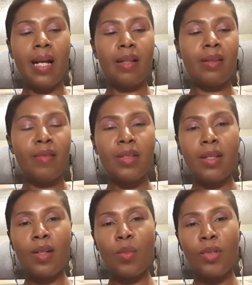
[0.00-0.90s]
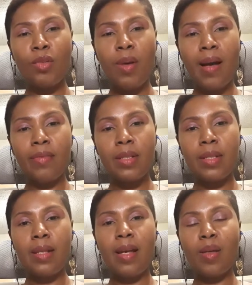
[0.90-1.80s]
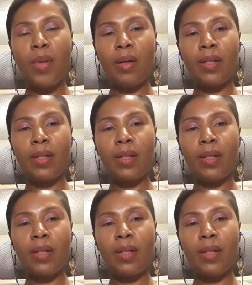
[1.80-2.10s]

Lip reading: I'd love to hear what you have to say about